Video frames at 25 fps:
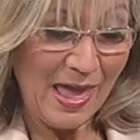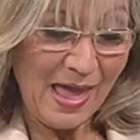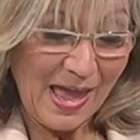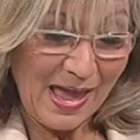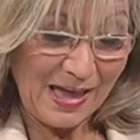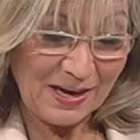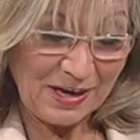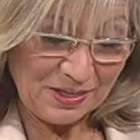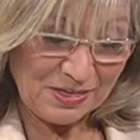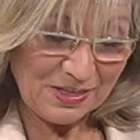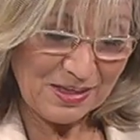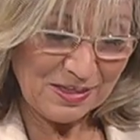
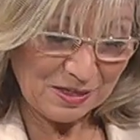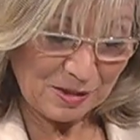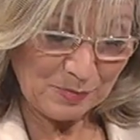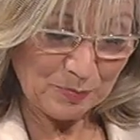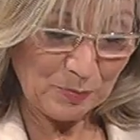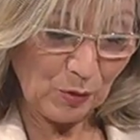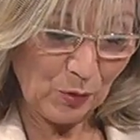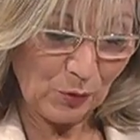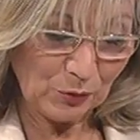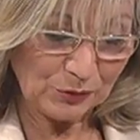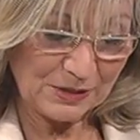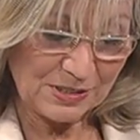And I think the
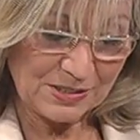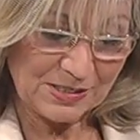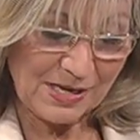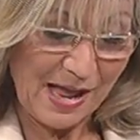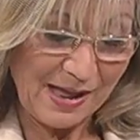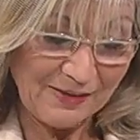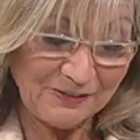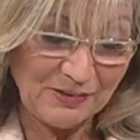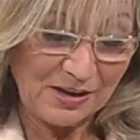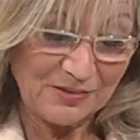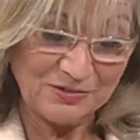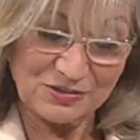boldness,
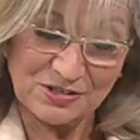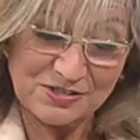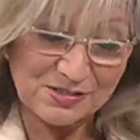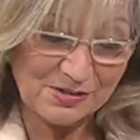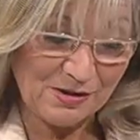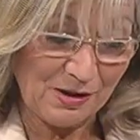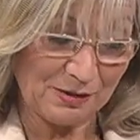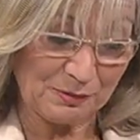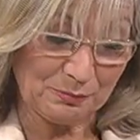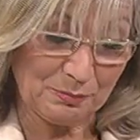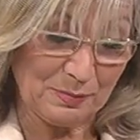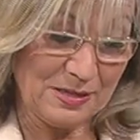I, I just
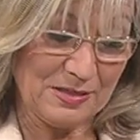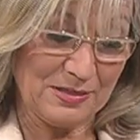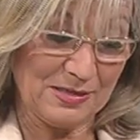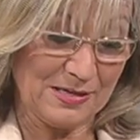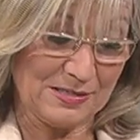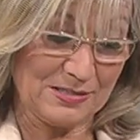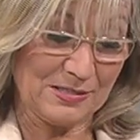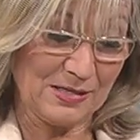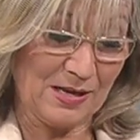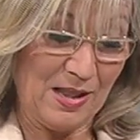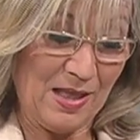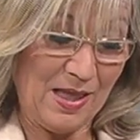got to read
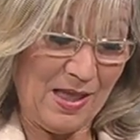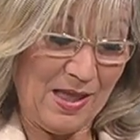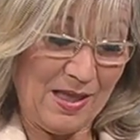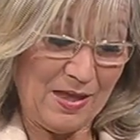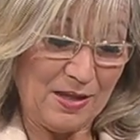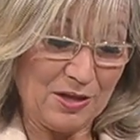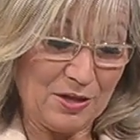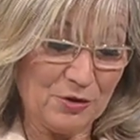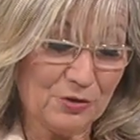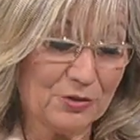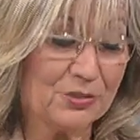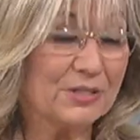this.
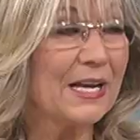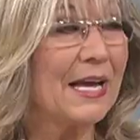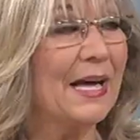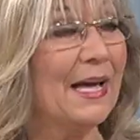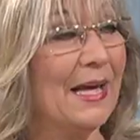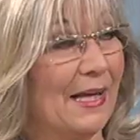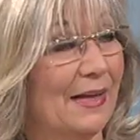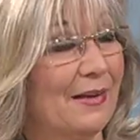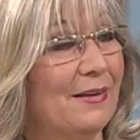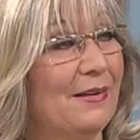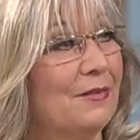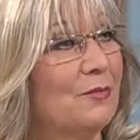Your
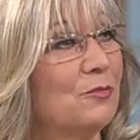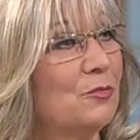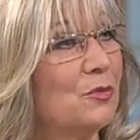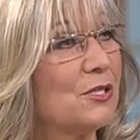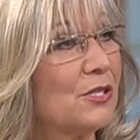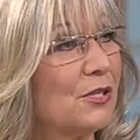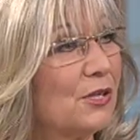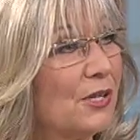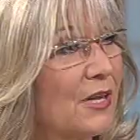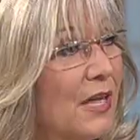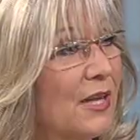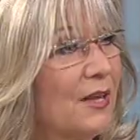dad was
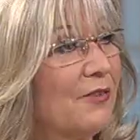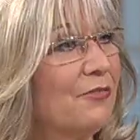looking